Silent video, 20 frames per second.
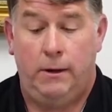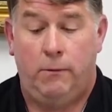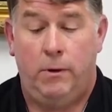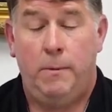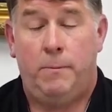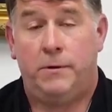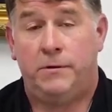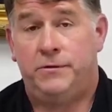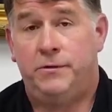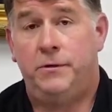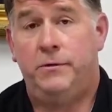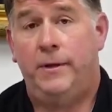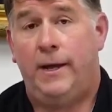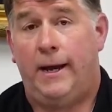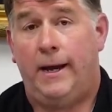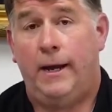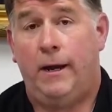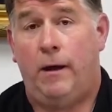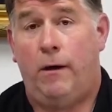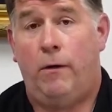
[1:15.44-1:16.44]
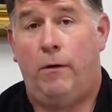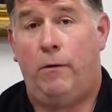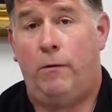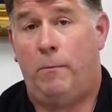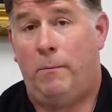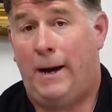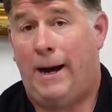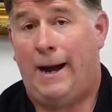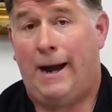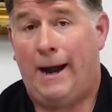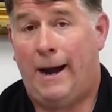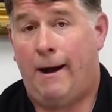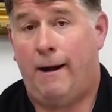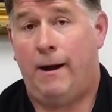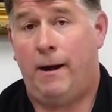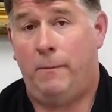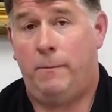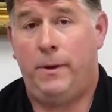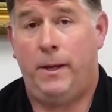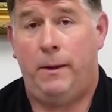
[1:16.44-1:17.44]
We pursue that goal by
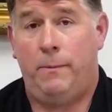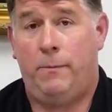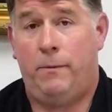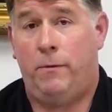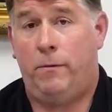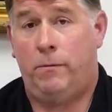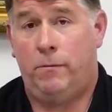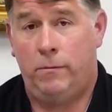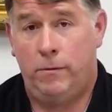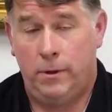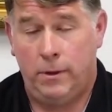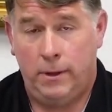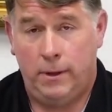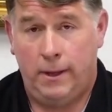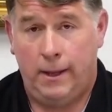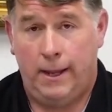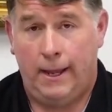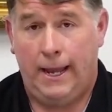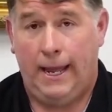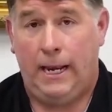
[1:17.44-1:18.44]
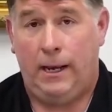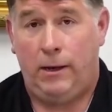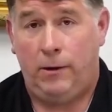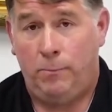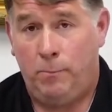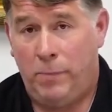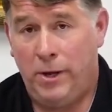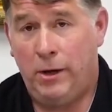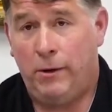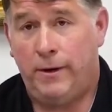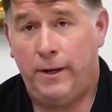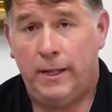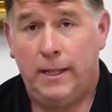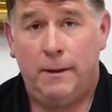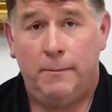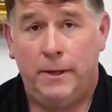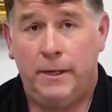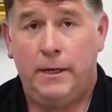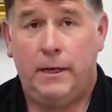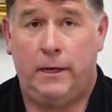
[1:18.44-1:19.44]
hiring people and building
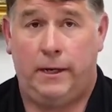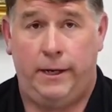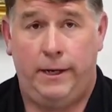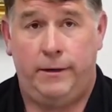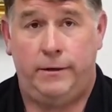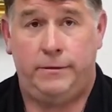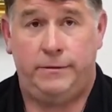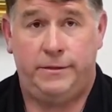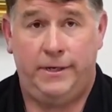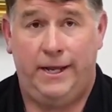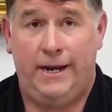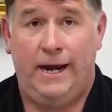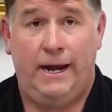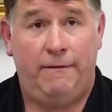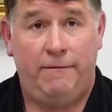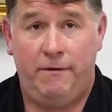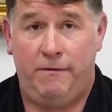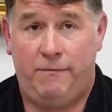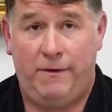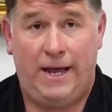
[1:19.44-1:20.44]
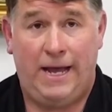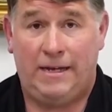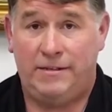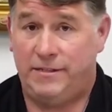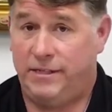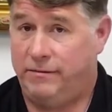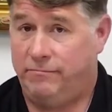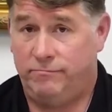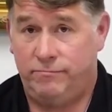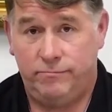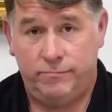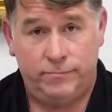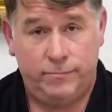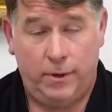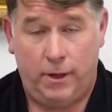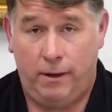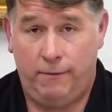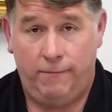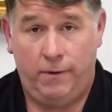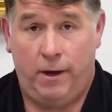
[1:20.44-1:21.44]
them into leaders at every facet
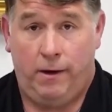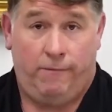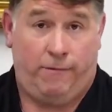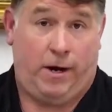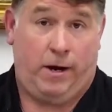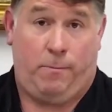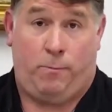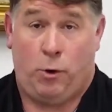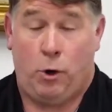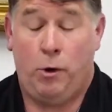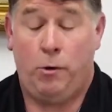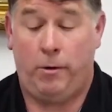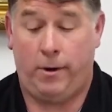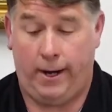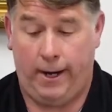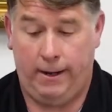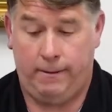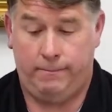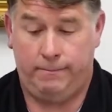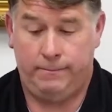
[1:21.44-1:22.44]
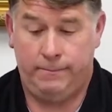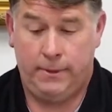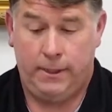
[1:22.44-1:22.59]
of our program.